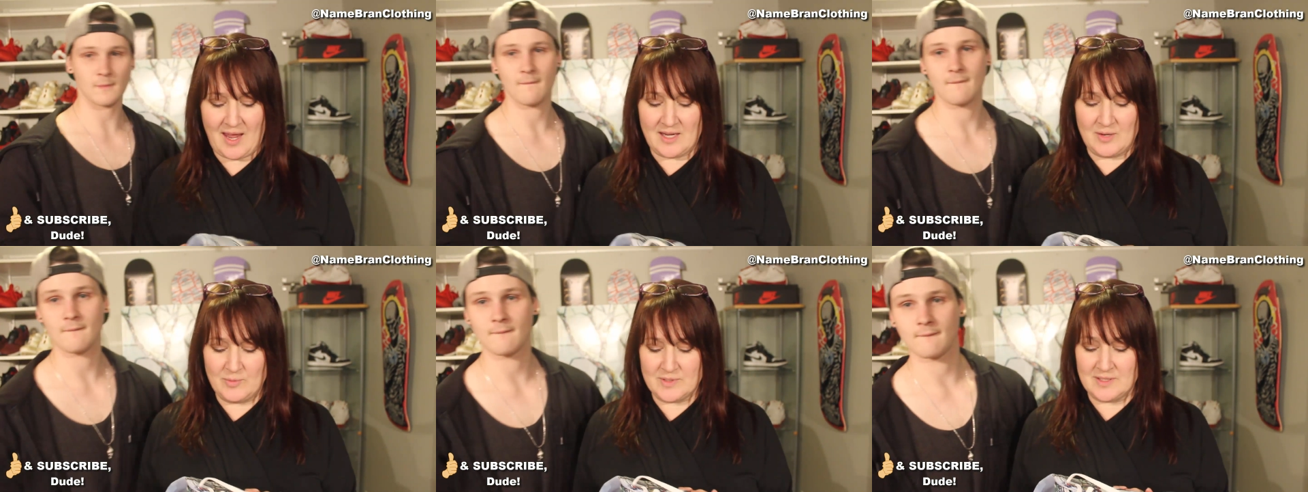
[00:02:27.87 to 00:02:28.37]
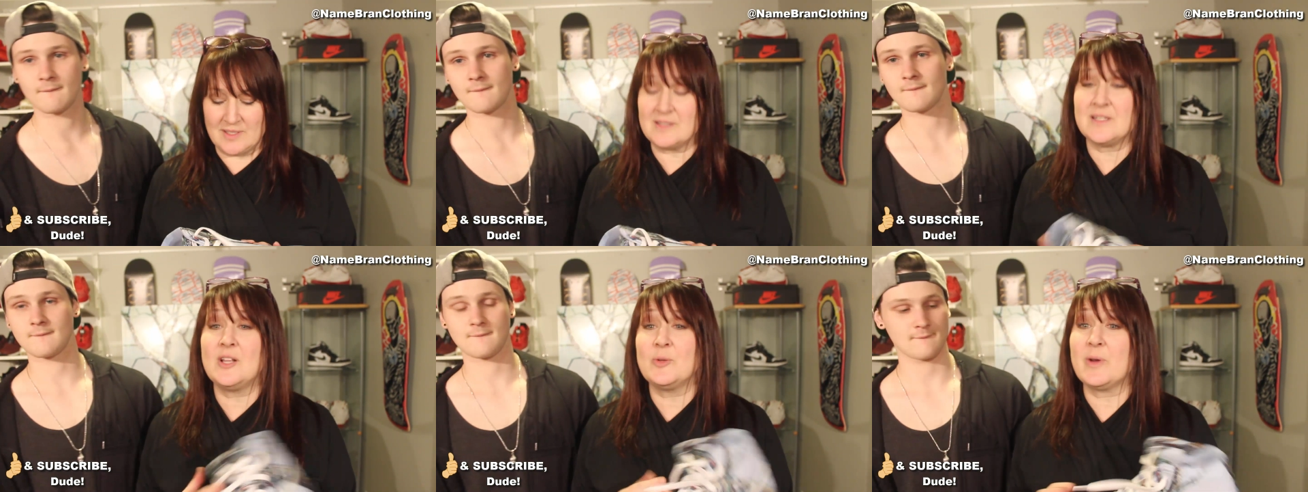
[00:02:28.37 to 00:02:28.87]
Speaker 1: and it was in
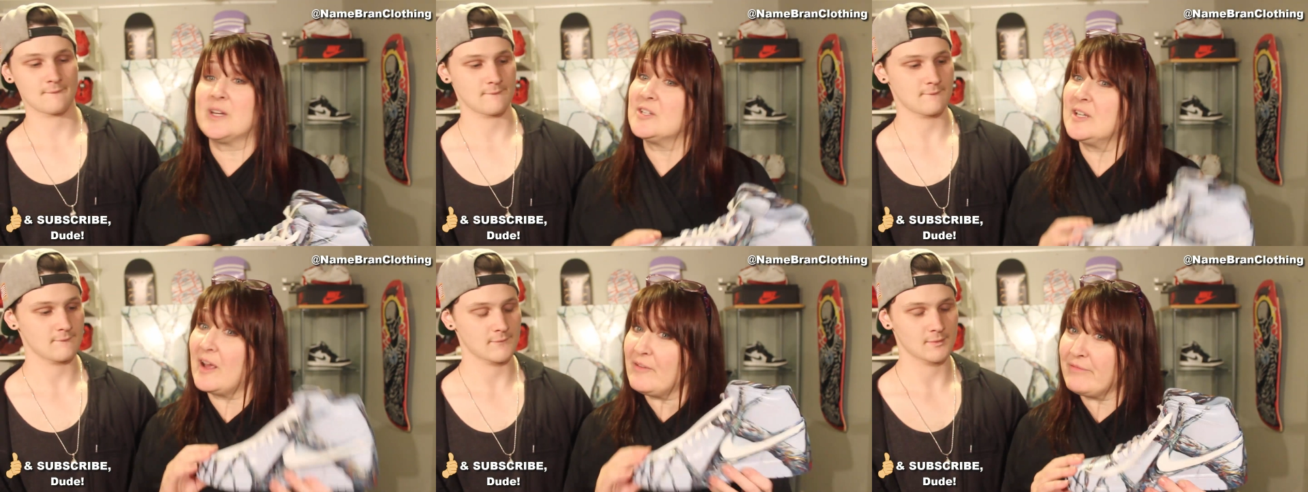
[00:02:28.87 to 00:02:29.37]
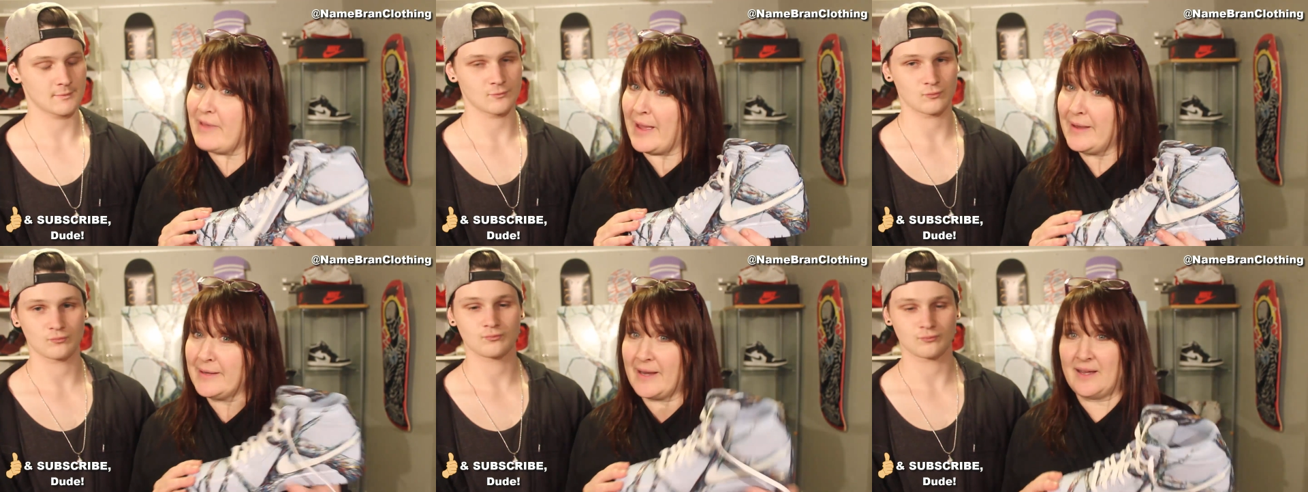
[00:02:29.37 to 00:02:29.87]
celebration of
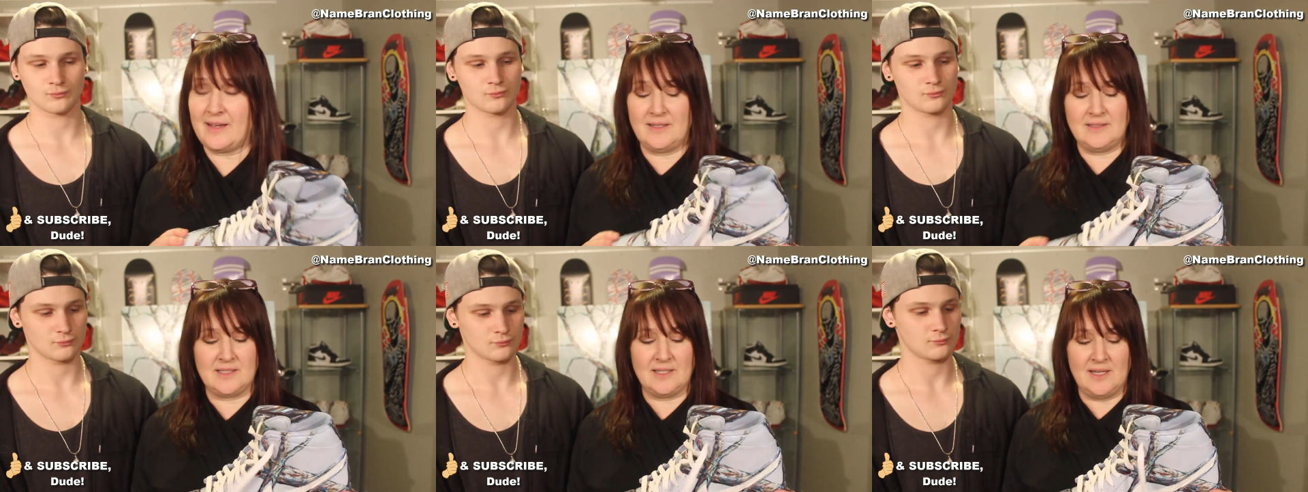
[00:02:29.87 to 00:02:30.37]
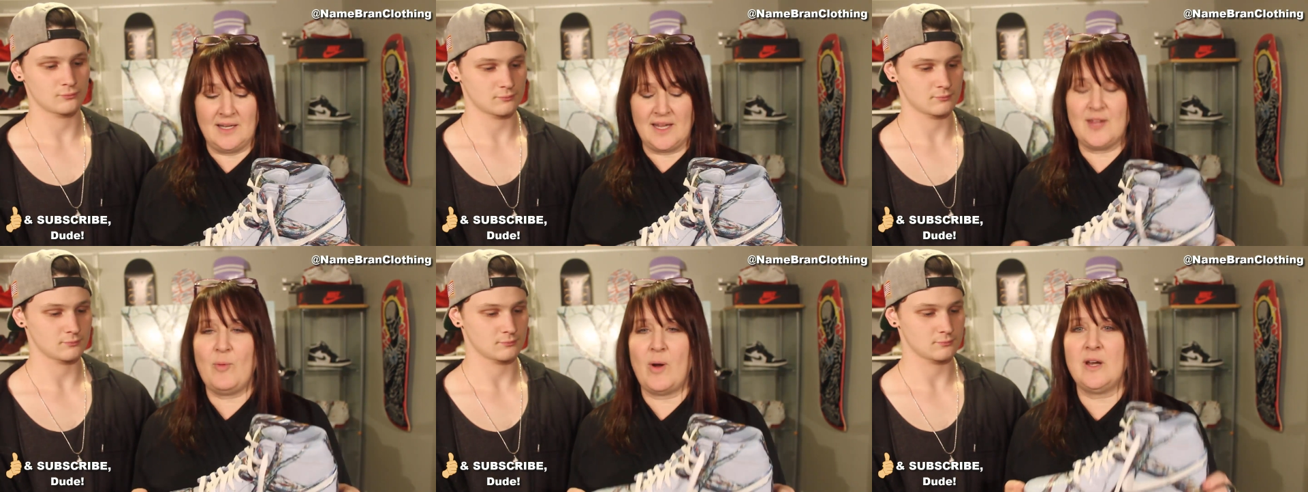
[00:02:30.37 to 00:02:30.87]
that, and
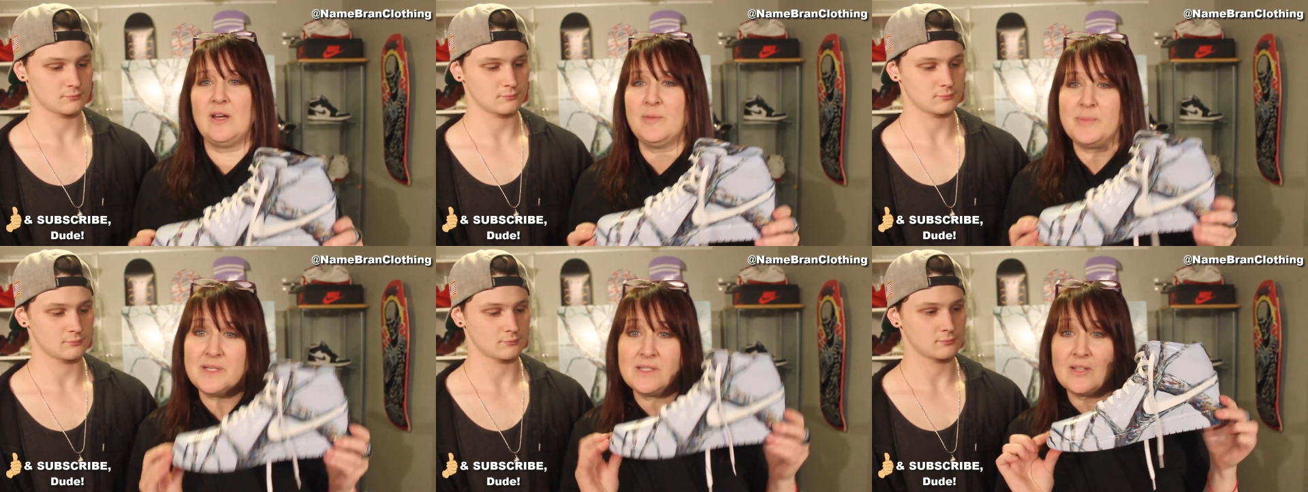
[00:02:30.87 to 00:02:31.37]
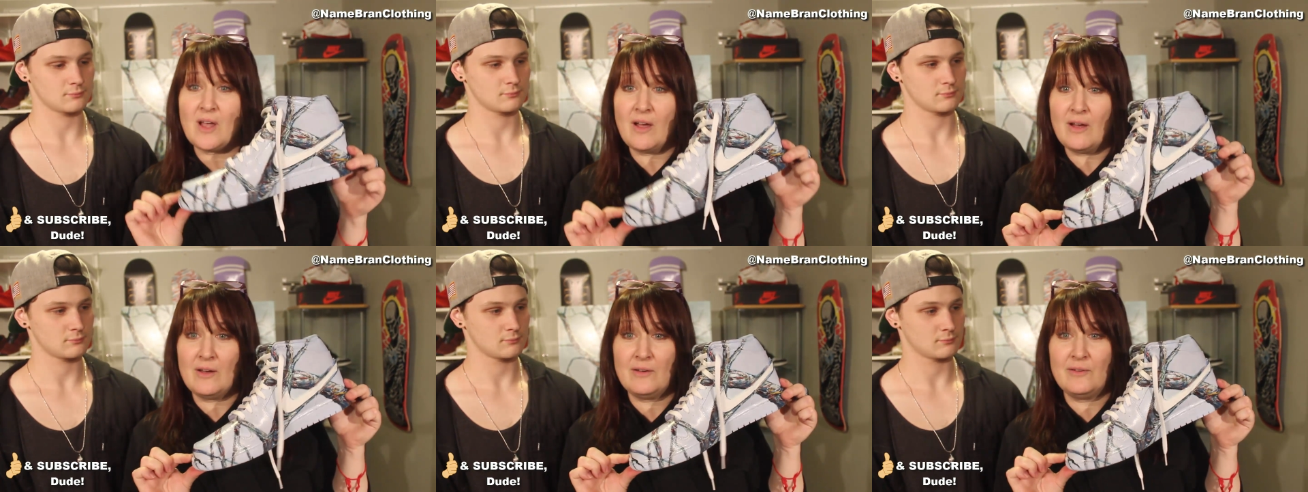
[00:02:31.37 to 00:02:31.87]
he wanted a piece
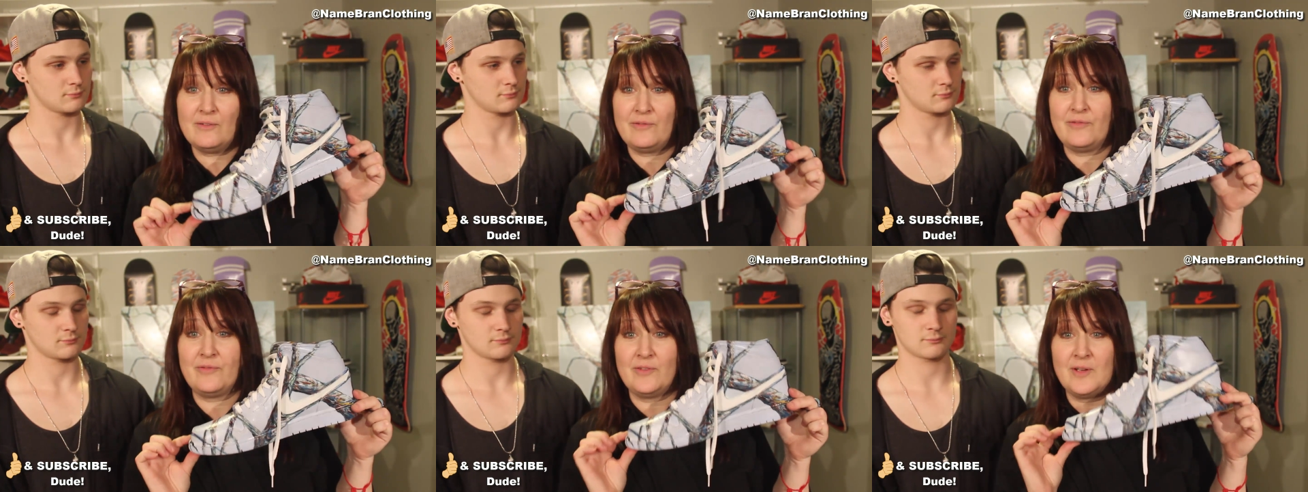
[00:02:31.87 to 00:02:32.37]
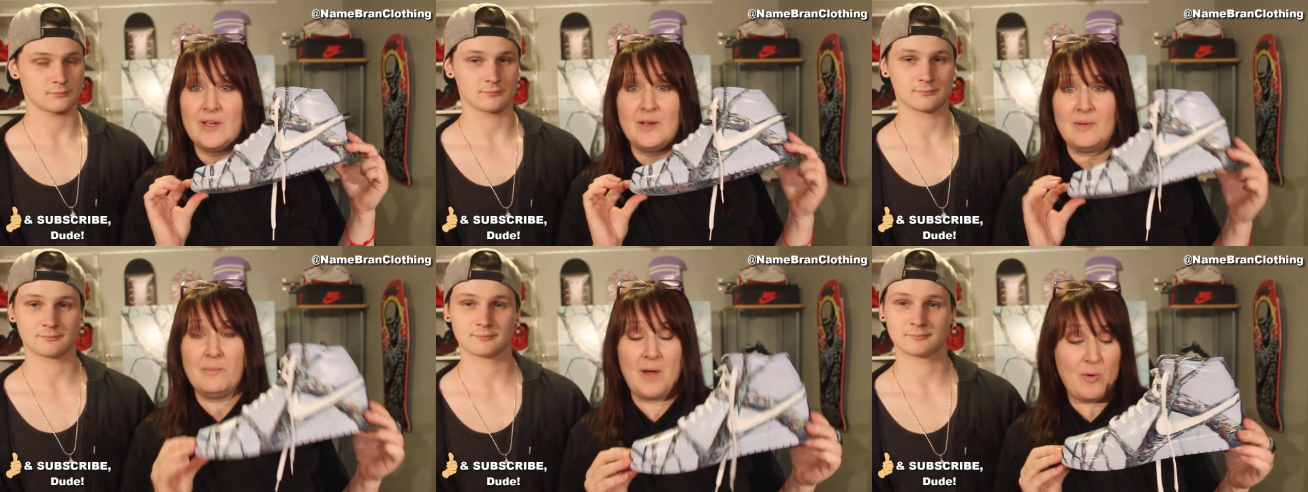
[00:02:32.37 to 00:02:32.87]
of
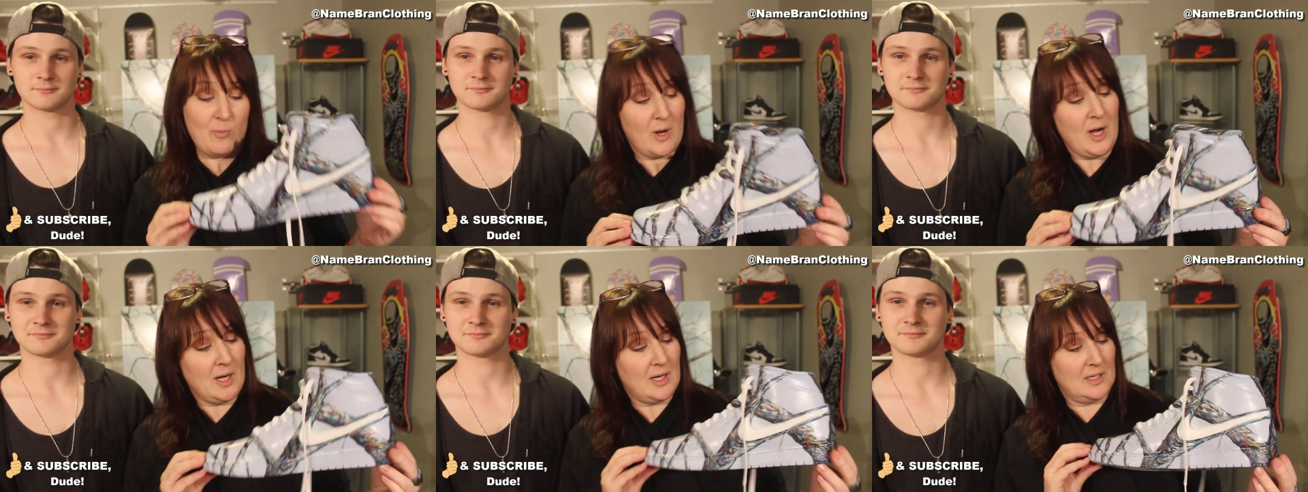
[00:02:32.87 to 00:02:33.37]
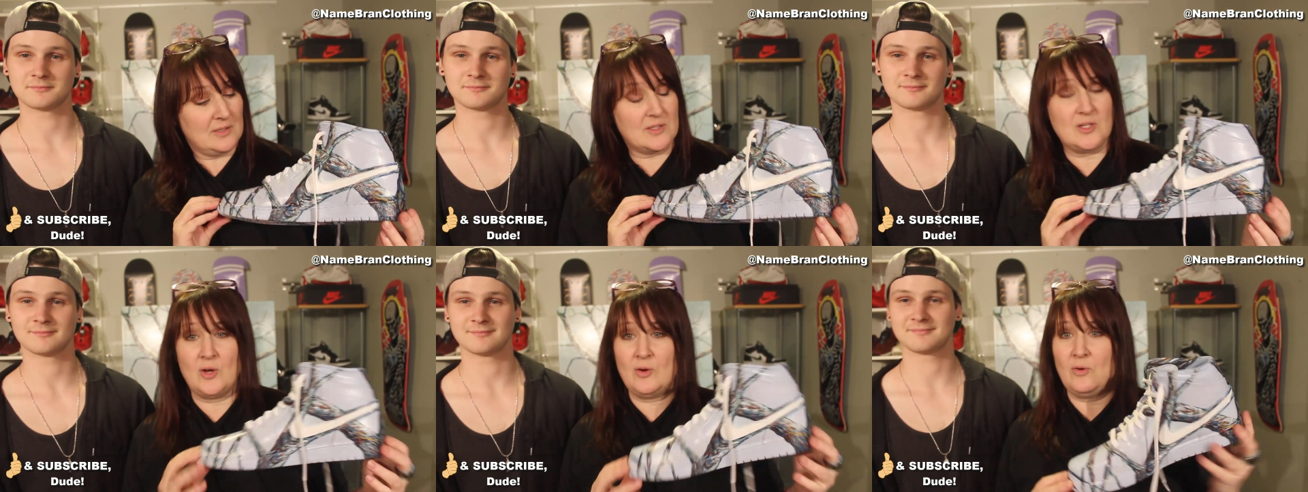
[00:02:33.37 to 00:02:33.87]
my work,
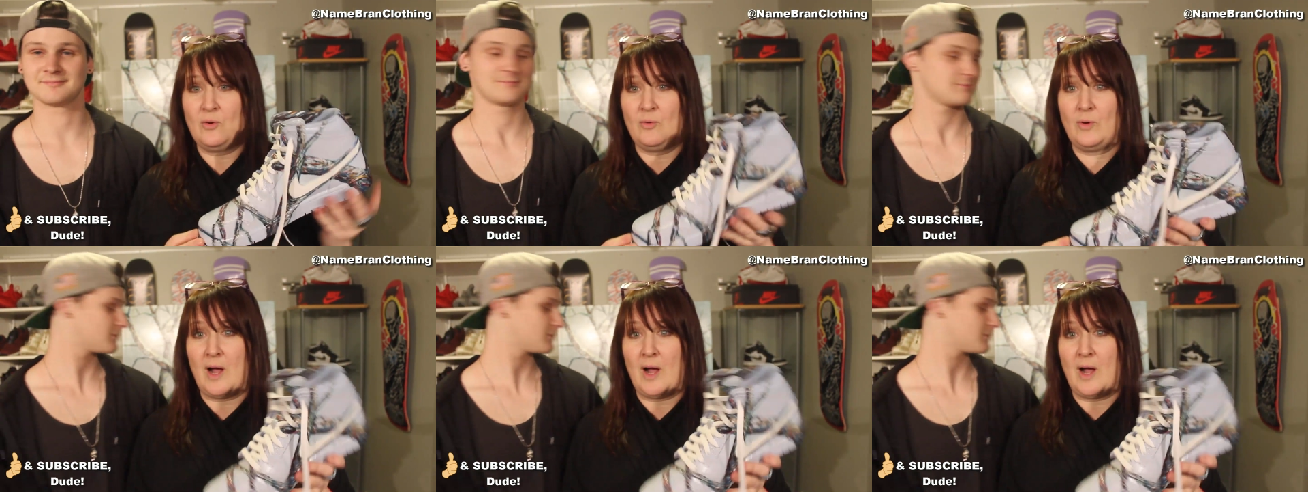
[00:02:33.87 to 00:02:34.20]
so